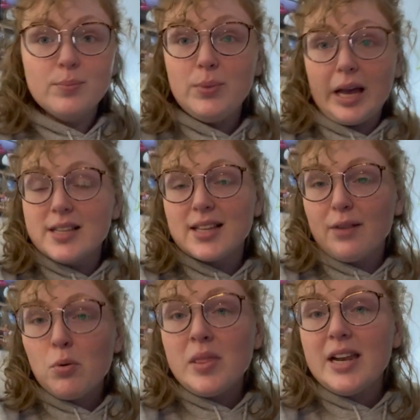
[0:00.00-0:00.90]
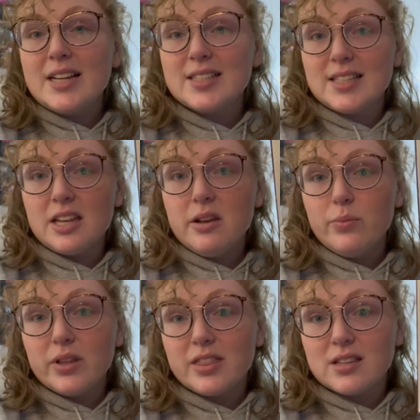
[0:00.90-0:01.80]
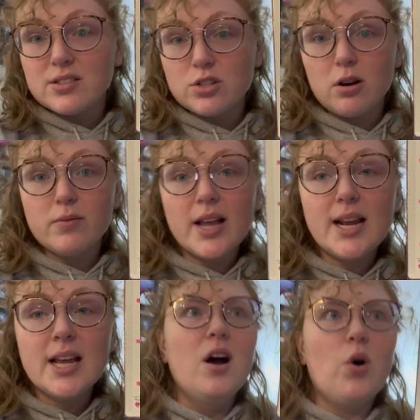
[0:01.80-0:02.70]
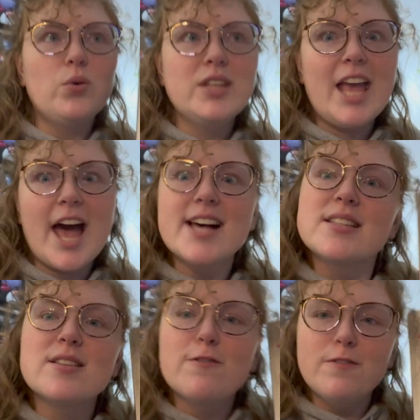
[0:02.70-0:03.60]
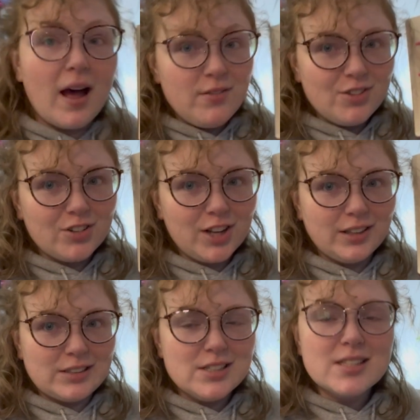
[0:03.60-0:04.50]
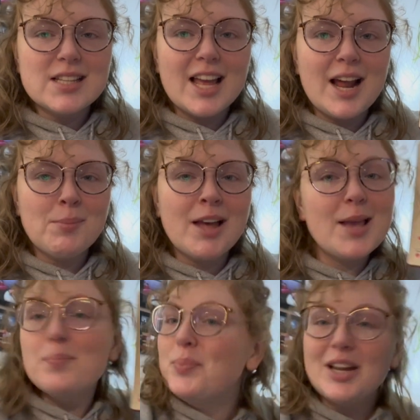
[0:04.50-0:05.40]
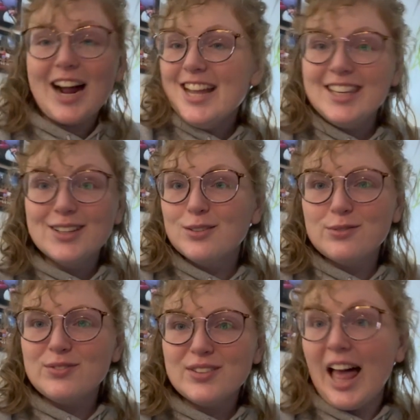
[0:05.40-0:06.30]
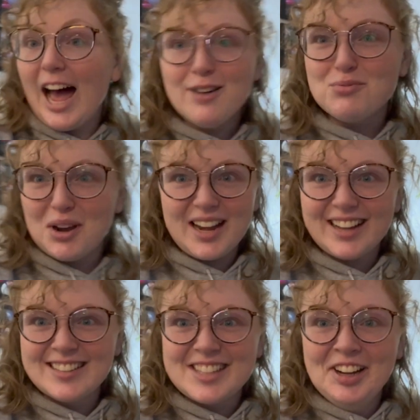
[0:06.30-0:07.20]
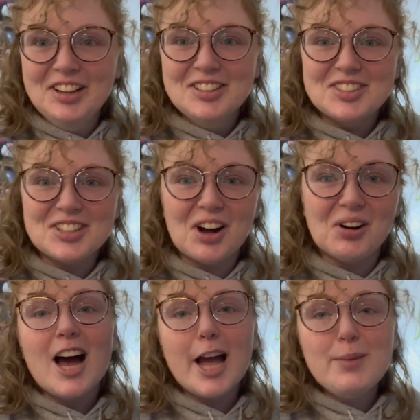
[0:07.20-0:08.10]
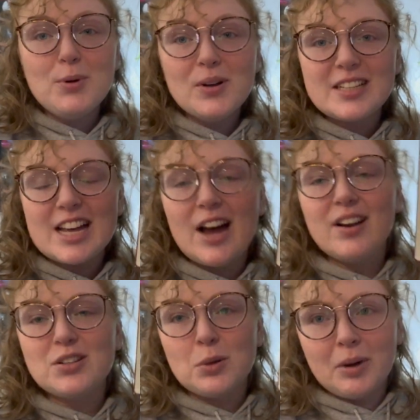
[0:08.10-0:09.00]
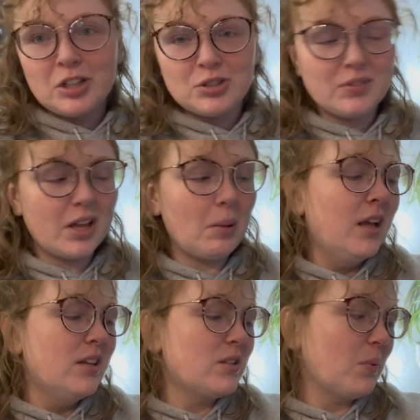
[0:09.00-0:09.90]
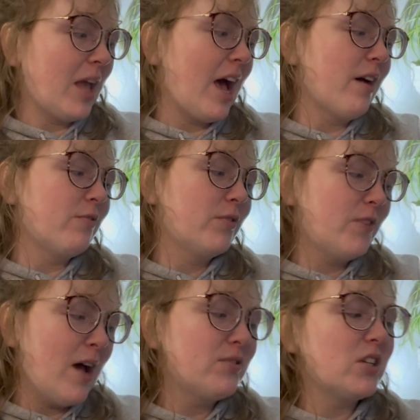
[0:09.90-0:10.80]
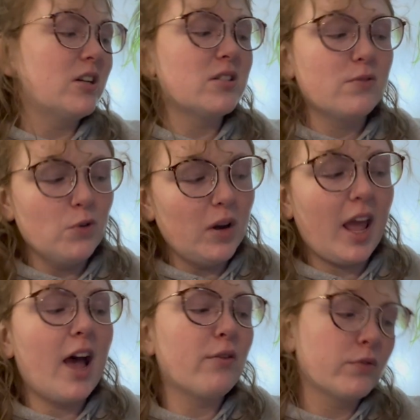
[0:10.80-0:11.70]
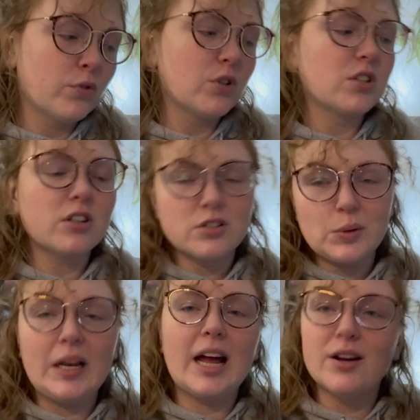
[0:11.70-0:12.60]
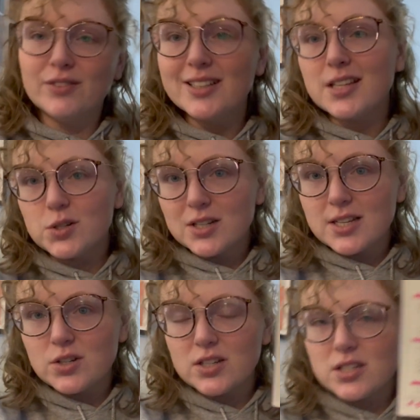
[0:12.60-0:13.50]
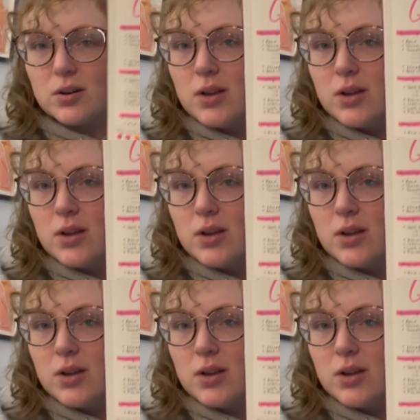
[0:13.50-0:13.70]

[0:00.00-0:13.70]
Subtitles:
because everyone that I see with this star rating only has 5 different colors. And I'm like, but I give half ratings. So I broke it down into a bunch of them. So we have 5 stars, 4.5, 4 stars, 3.5, etc., etc. So